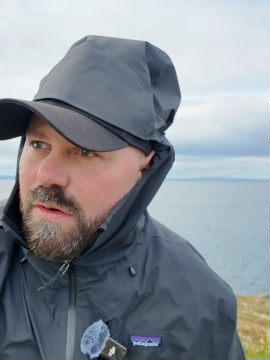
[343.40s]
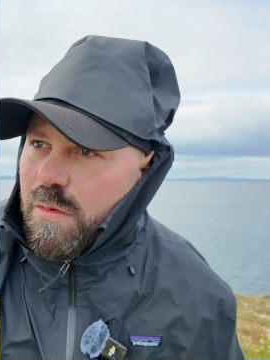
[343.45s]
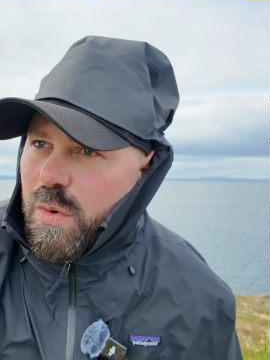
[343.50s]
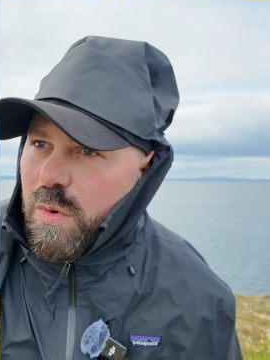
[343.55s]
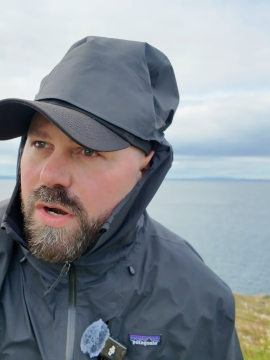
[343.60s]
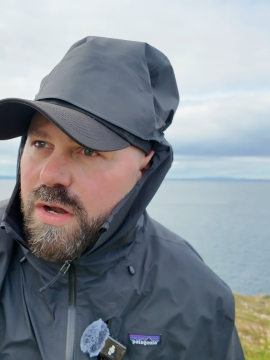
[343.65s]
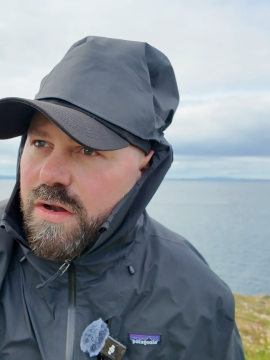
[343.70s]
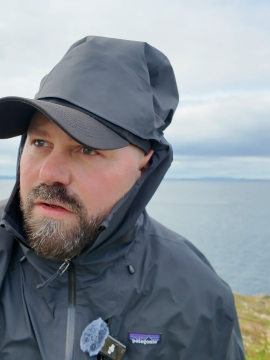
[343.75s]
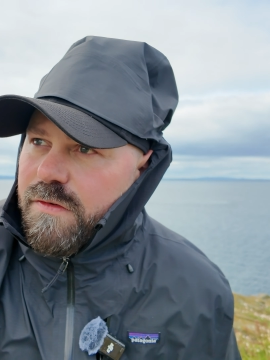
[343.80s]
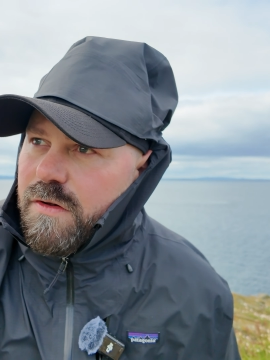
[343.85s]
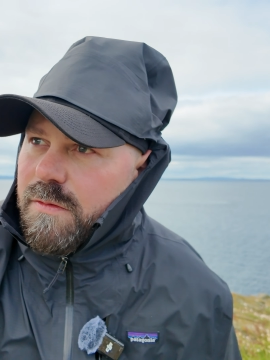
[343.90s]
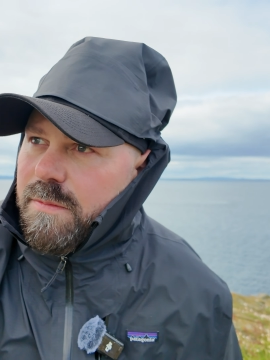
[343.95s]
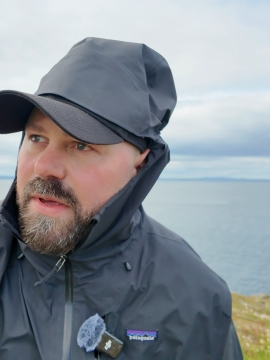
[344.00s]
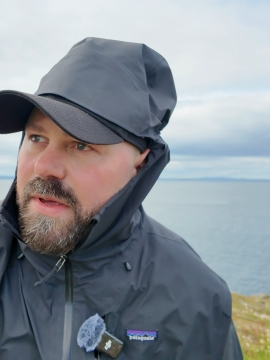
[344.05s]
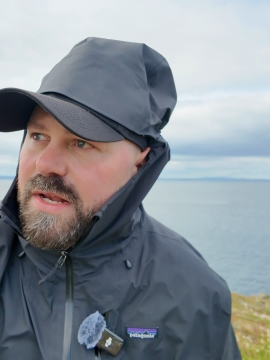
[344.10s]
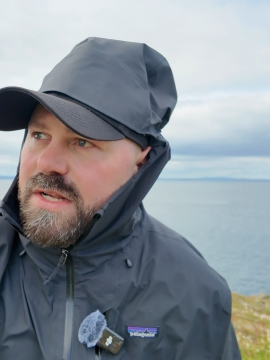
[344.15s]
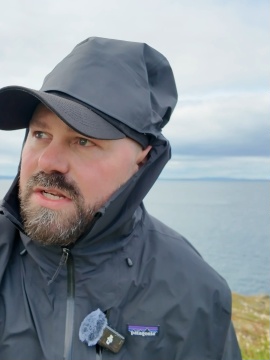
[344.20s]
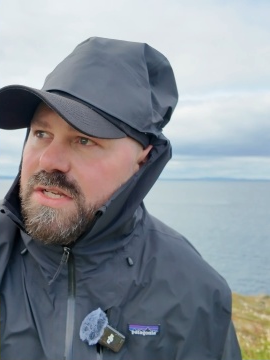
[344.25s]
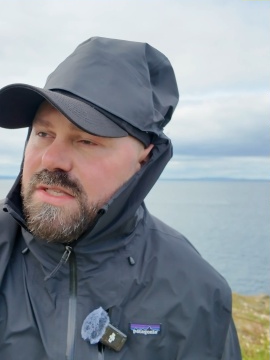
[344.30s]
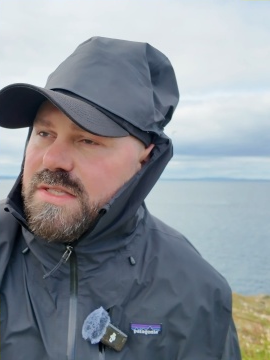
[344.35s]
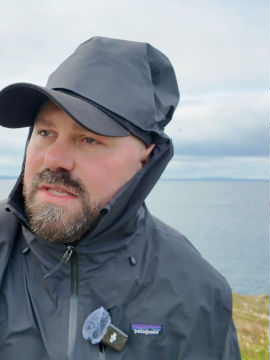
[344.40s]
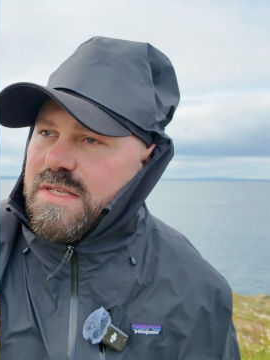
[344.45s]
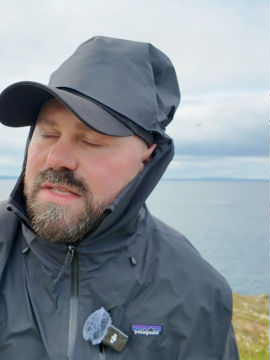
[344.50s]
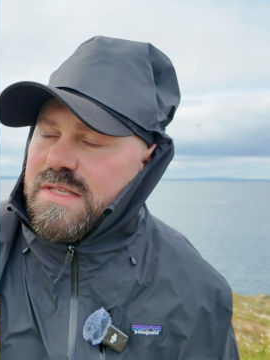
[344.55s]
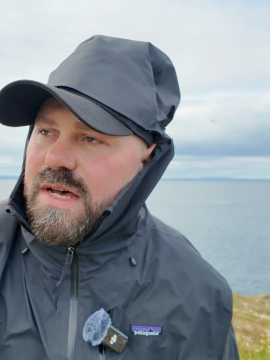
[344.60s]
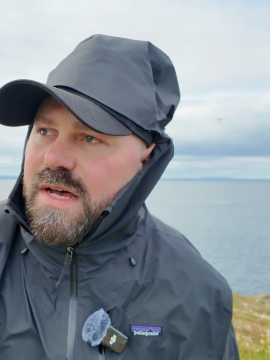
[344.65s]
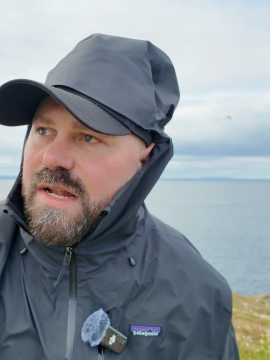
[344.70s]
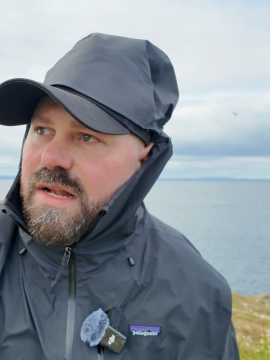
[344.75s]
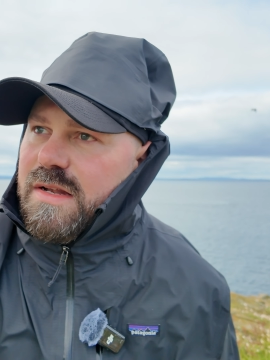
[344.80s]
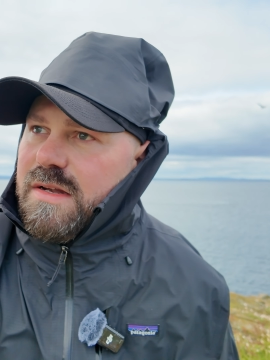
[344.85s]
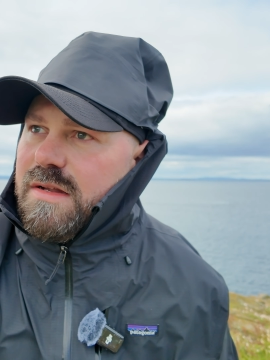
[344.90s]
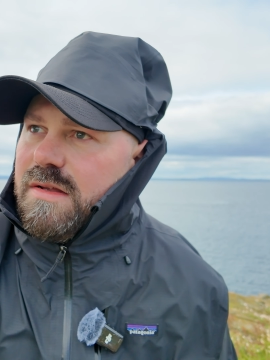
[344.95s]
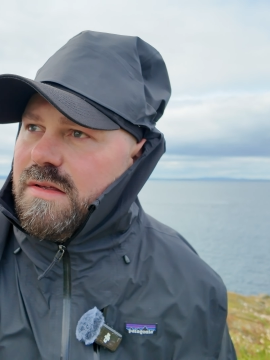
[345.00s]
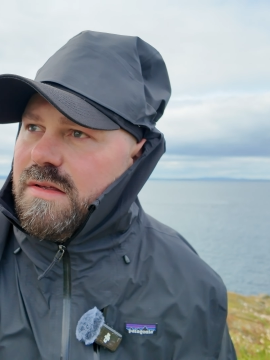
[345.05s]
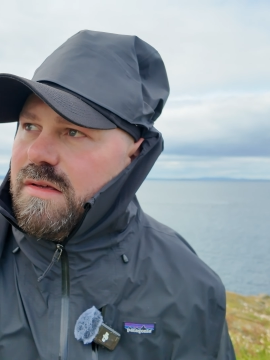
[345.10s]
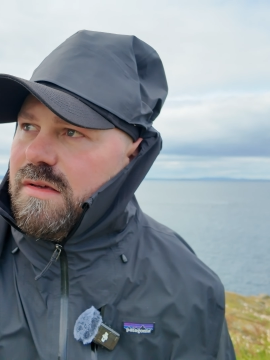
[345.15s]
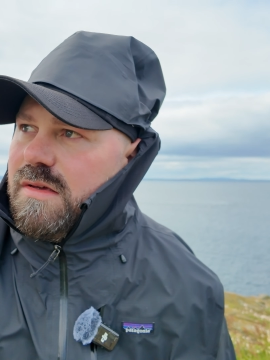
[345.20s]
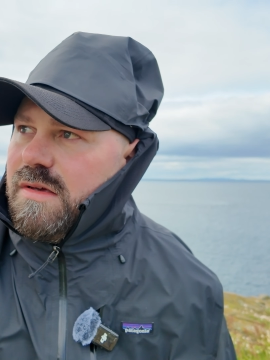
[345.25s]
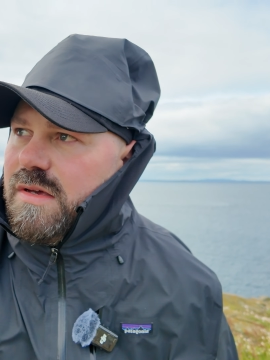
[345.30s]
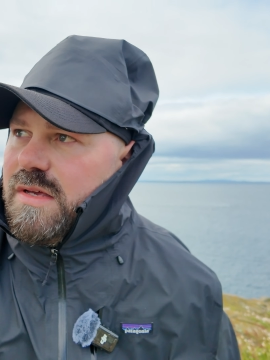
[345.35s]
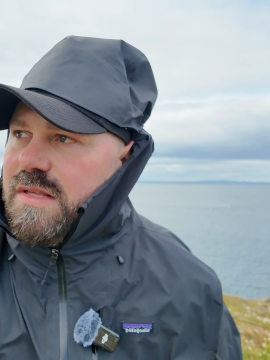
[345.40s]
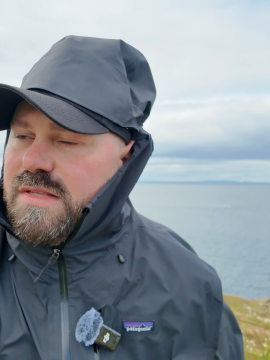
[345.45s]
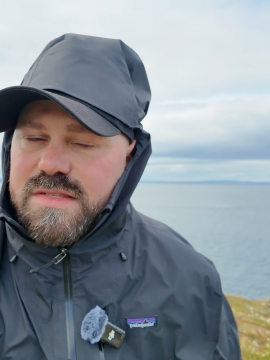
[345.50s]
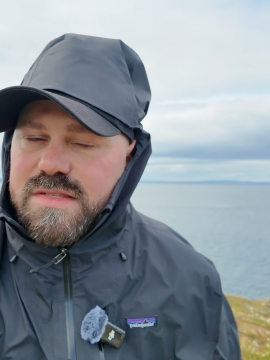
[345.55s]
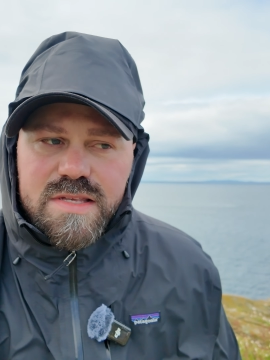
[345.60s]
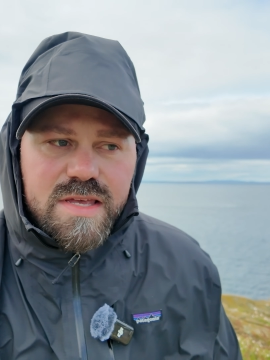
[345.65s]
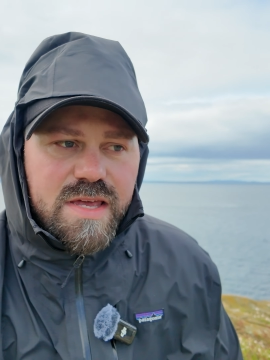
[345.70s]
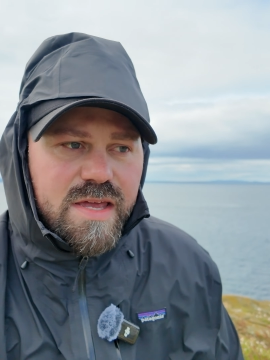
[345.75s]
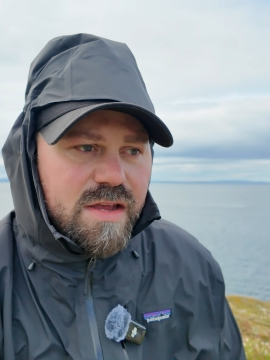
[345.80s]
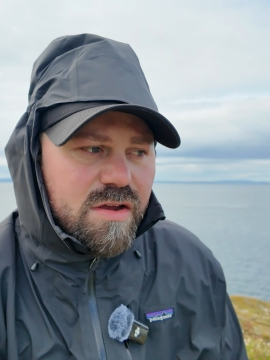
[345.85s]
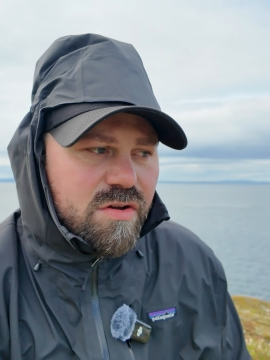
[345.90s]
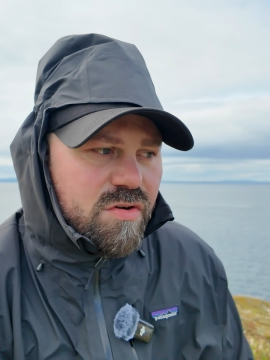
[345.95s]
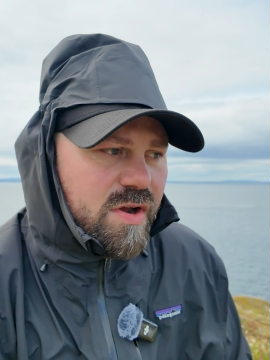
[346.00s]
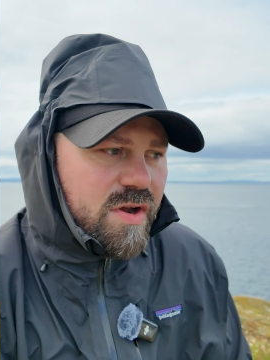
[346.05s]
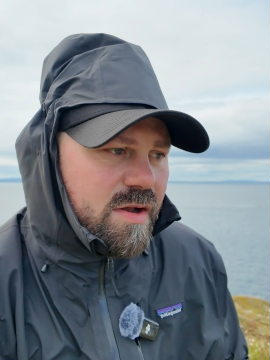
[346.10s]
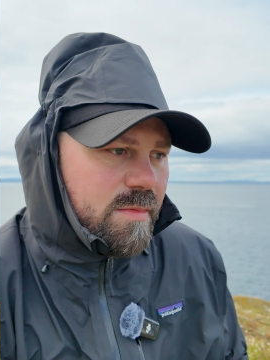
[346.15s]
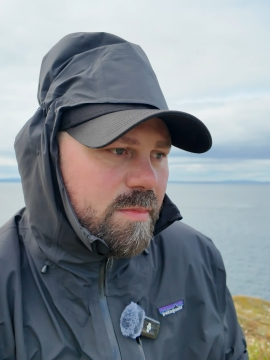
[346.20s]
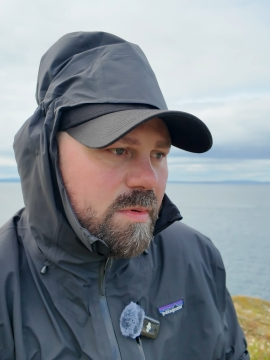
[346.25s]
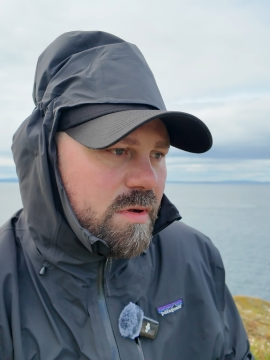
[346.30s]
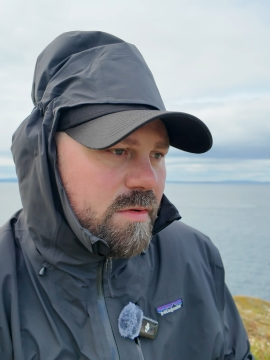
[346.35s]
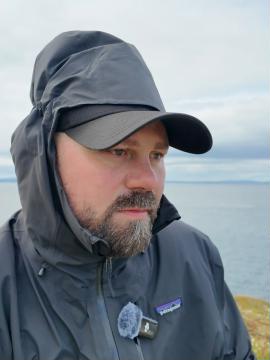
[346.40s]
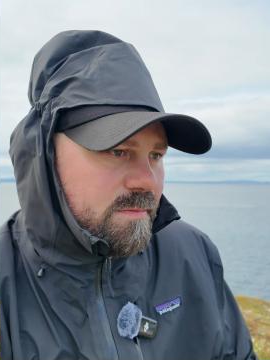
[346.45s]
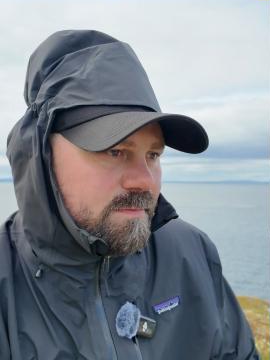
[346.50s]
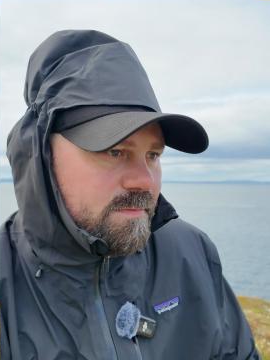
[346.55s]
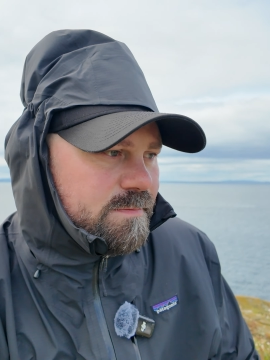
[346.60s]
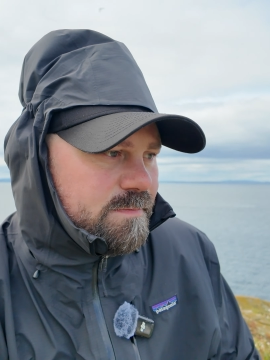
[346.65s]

for wonderful pictures, this island. It's incredible.